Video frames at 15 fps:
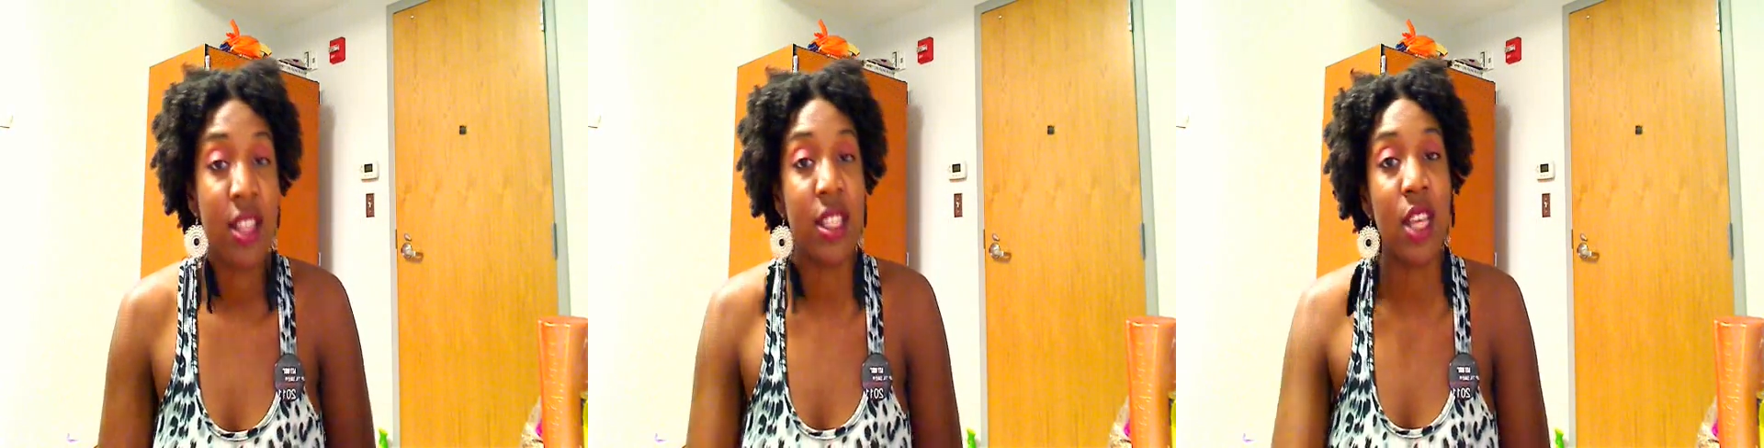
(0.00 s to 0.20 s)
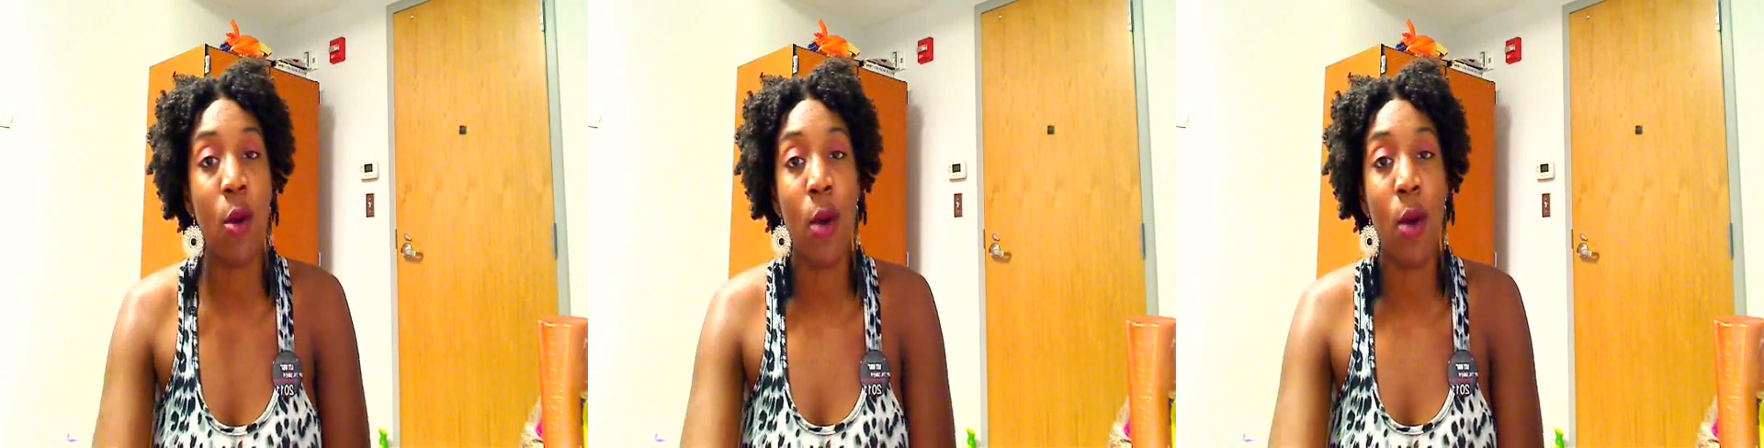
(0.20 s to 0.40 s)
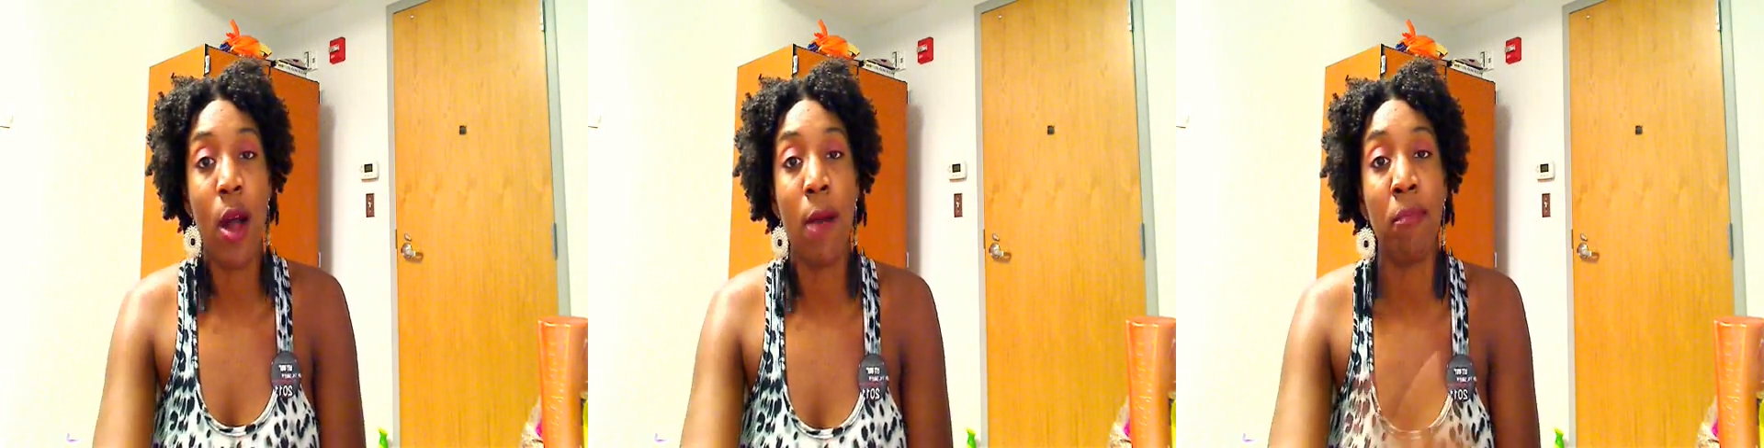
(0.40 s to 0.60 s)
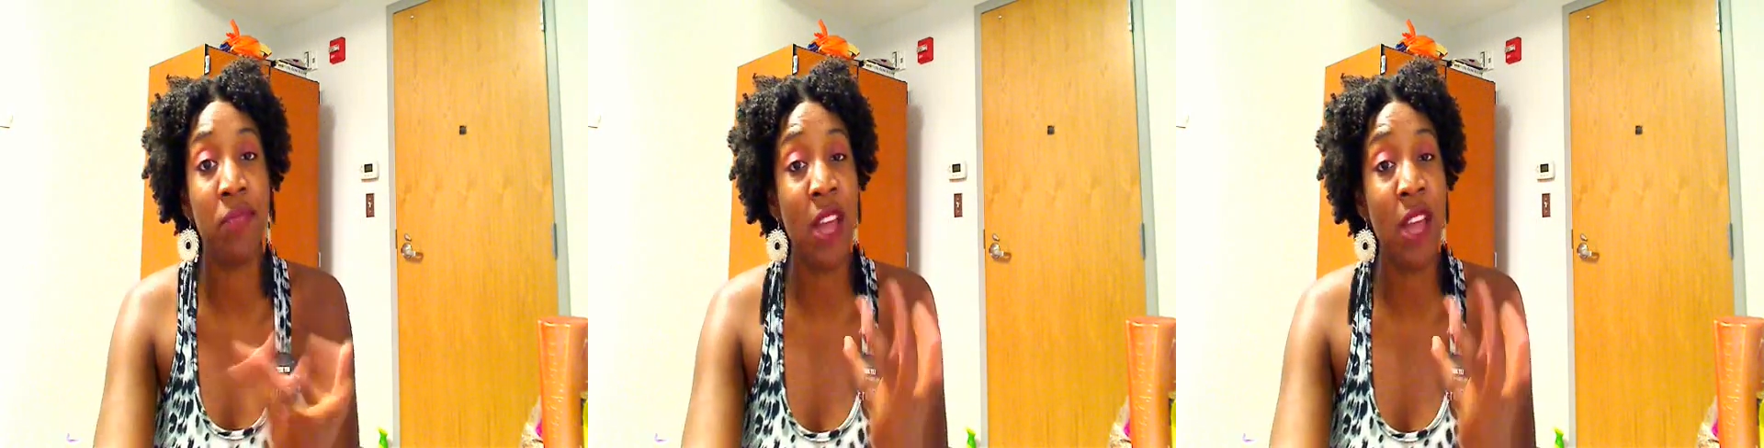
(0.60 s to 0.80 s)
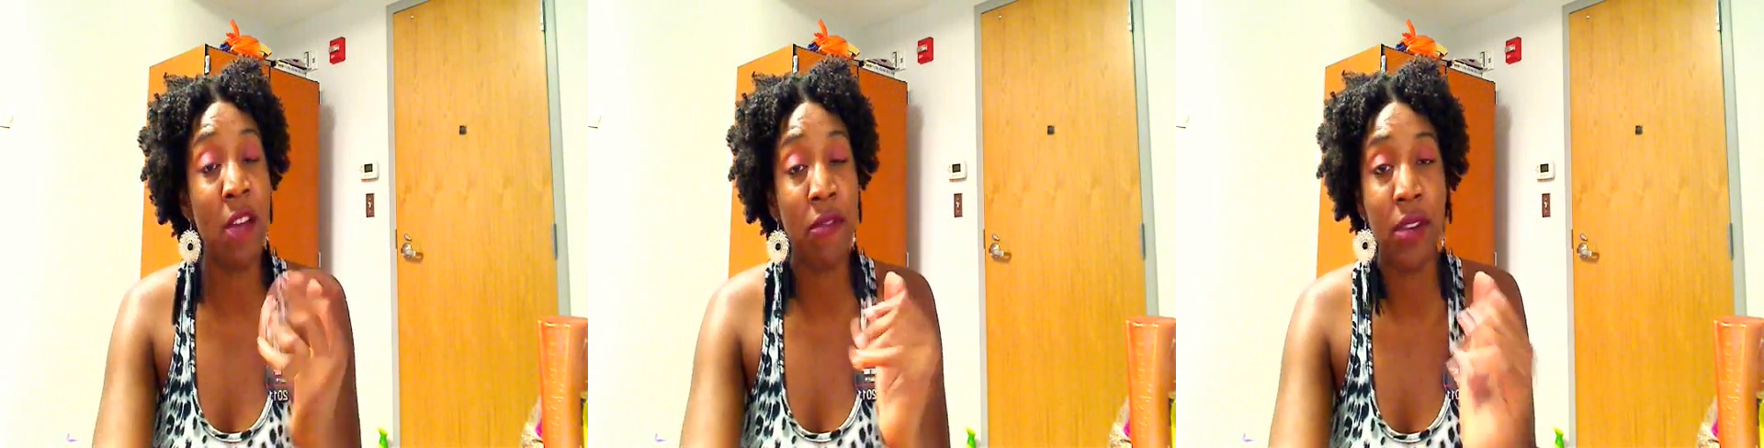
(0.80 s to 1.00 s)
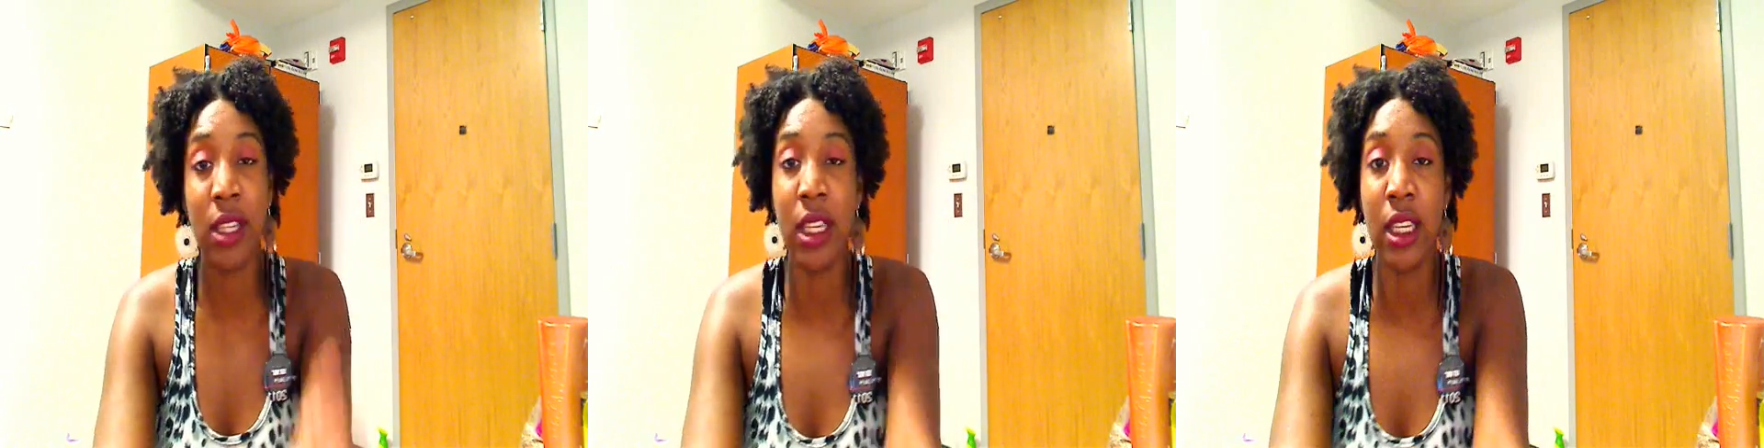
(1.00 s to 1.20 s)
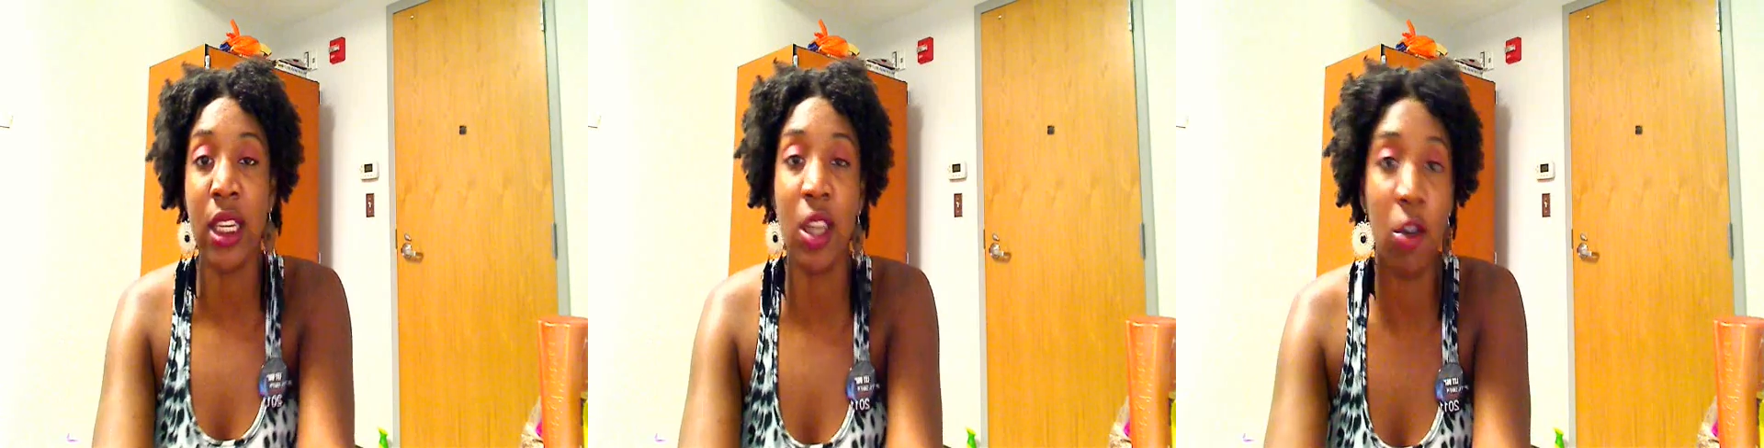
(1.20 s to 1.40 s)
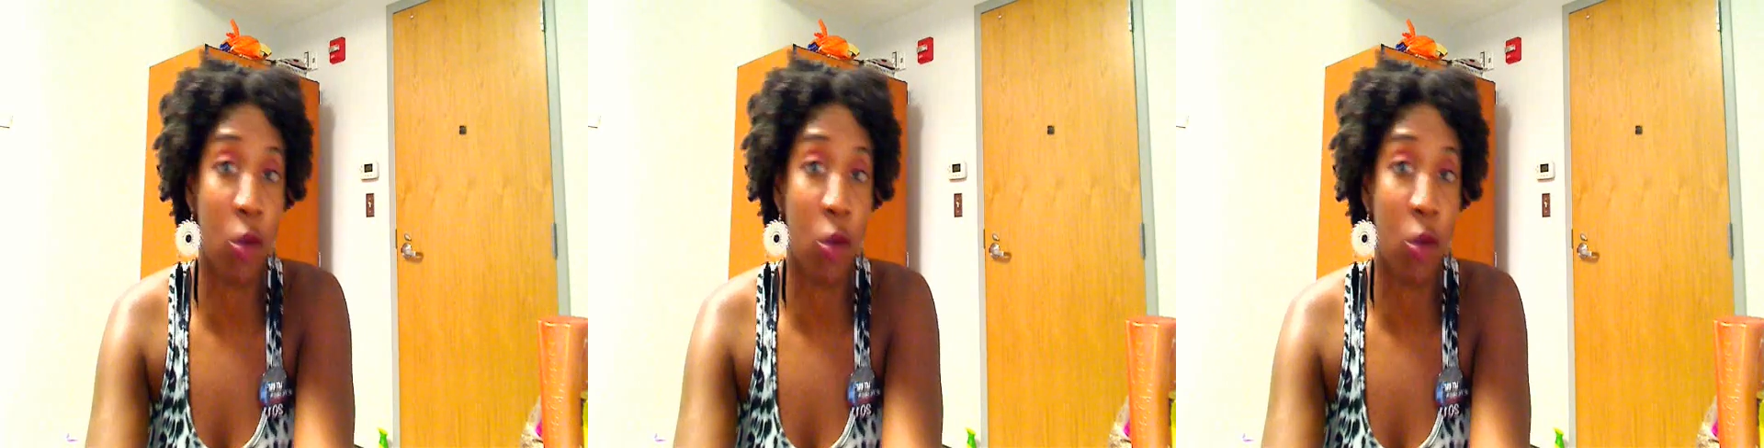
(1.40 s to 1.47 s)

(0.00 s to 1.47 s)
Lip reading: So definitely